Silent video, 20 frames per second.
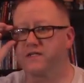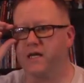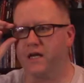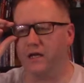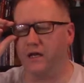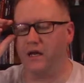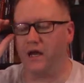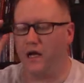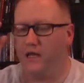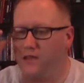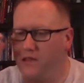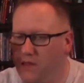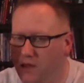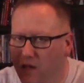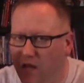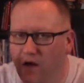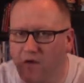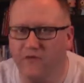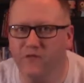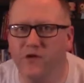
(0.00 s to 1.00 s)
that I
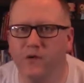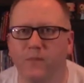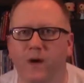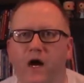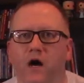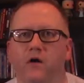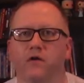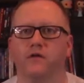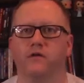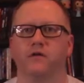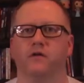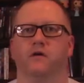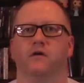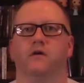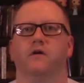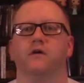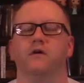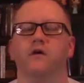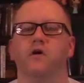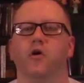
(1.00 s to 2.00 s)
loved about
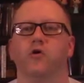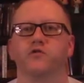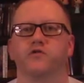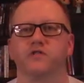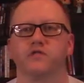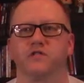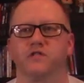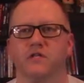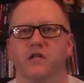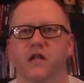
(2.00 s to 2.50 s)
Ocean's